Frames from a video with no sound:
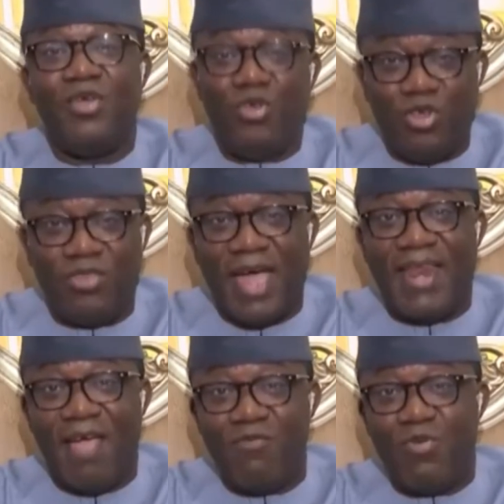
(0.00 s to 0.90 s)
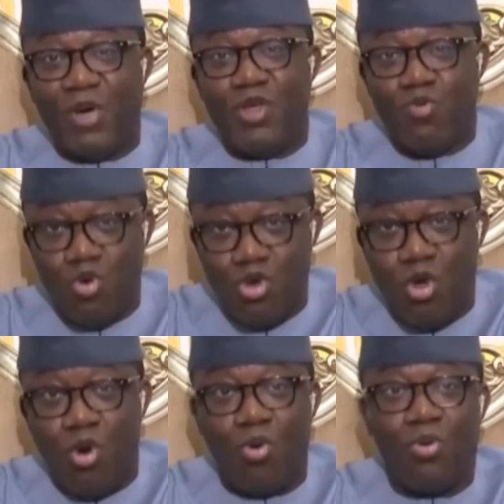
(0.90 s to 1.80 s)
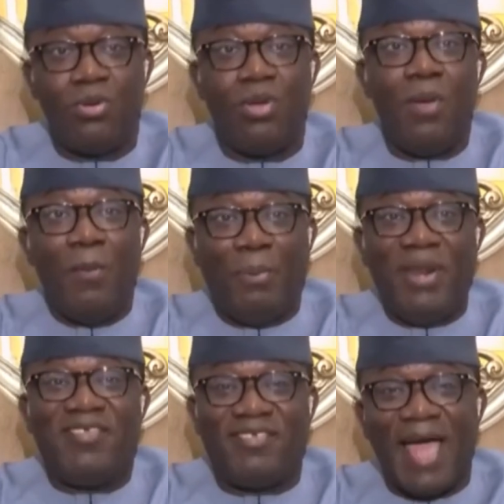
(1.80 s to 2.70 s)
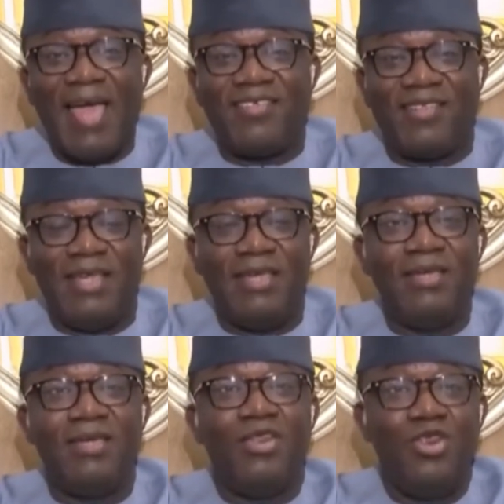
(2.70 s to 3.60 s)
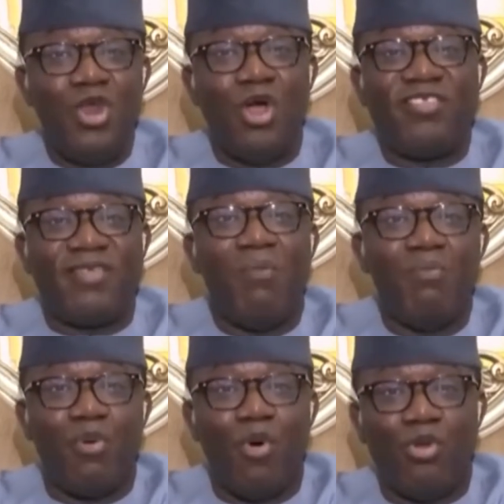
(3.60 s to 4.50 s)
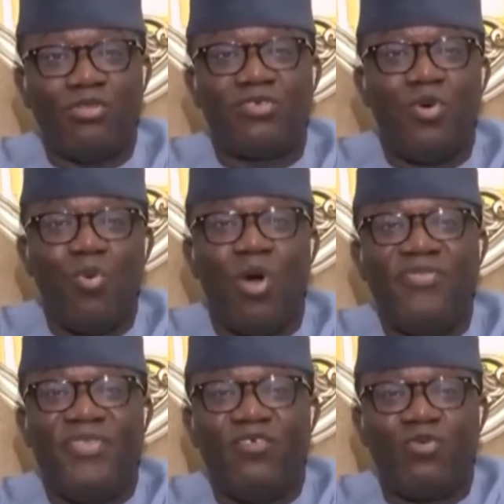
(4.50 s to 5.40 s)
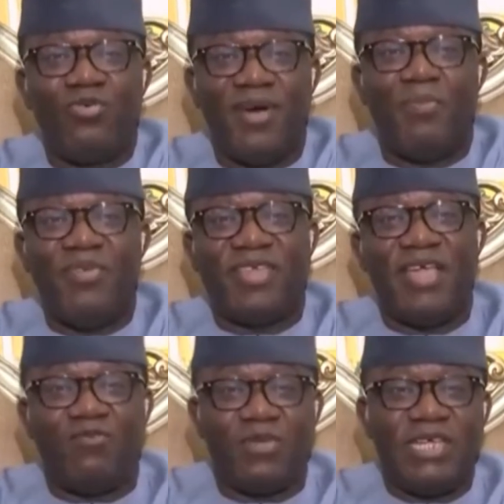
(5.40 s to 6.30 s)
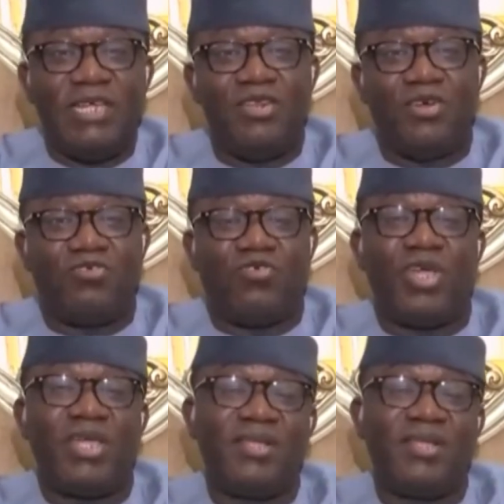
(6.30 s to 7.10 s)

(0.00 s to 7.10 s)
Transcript: so that everybody would know precisely, nuts and bolts, what this will represent for the industry.